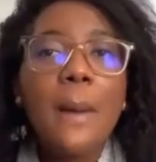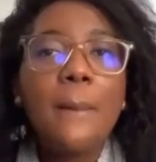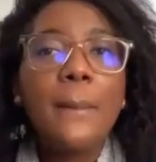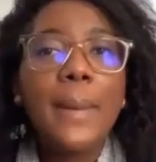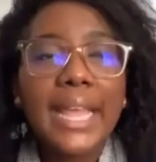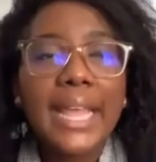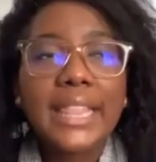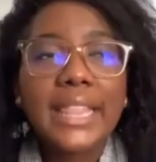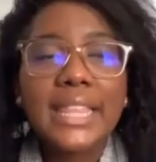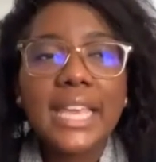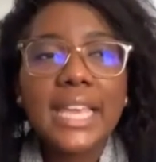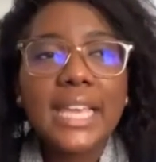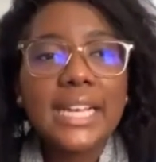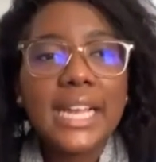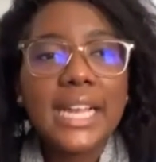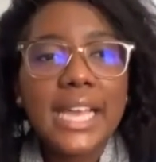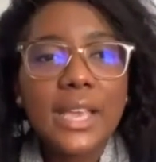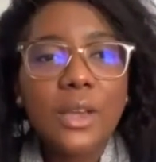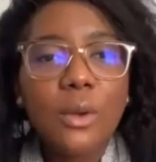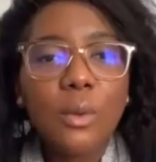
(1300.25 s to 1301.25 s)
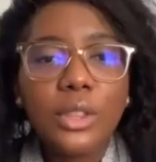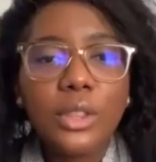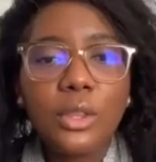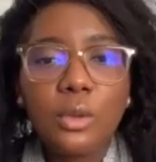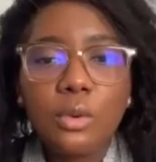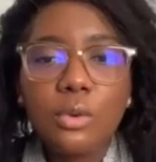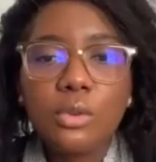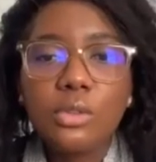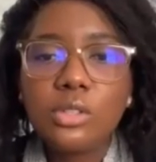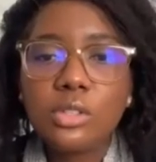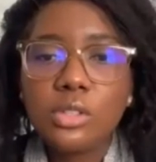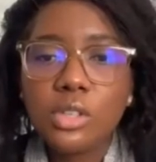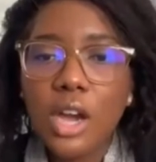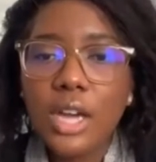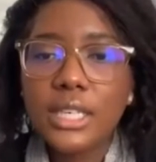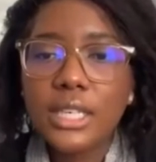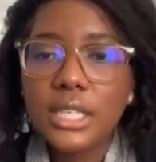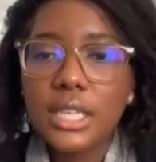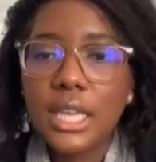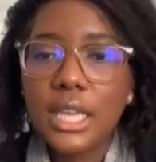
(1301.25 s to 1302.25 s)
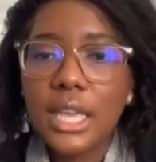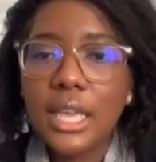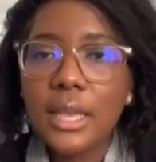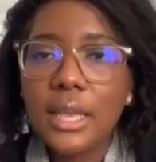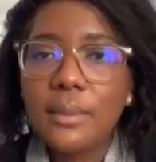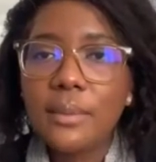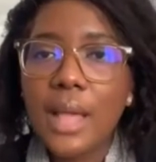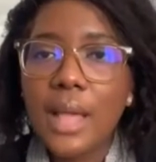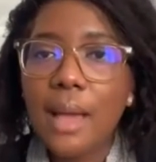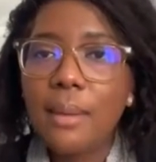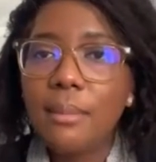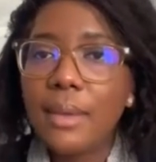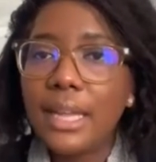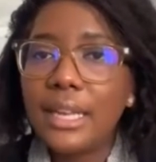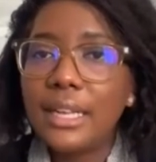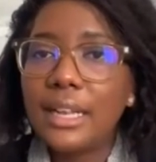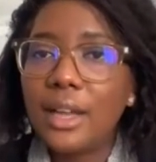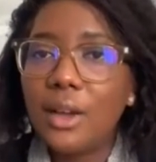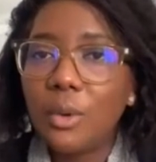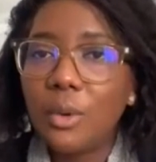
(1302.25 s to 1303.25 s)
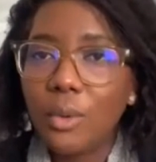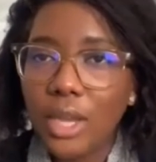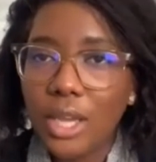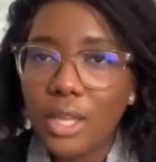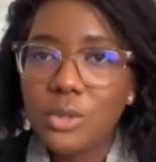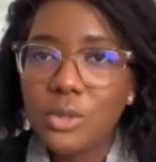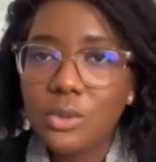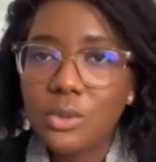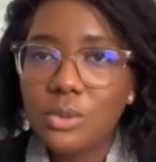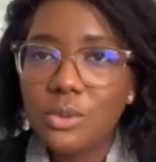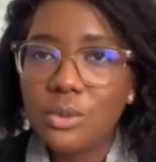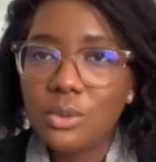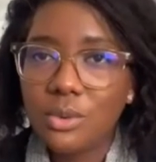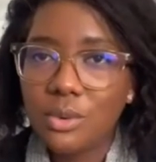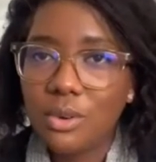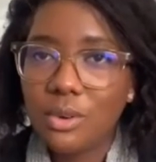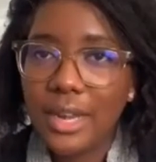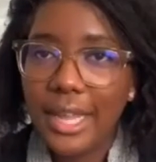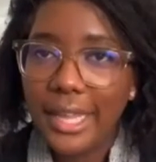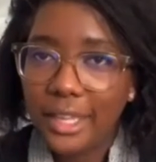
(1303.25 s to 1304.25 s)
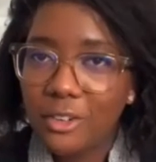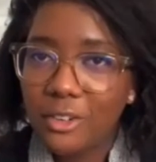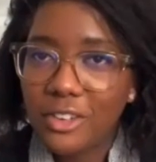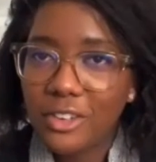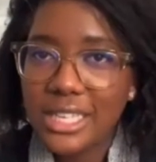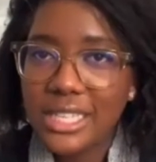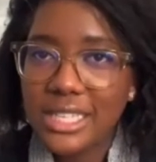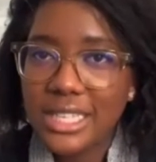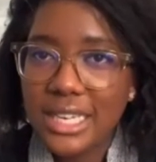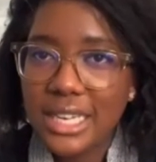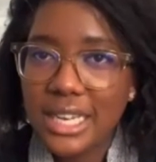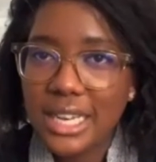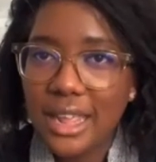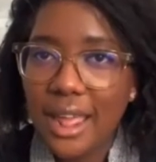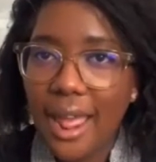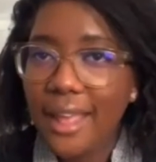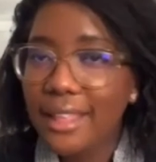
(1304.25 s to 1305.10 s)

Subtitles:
But I think like with you starting Amandla Way to like recently,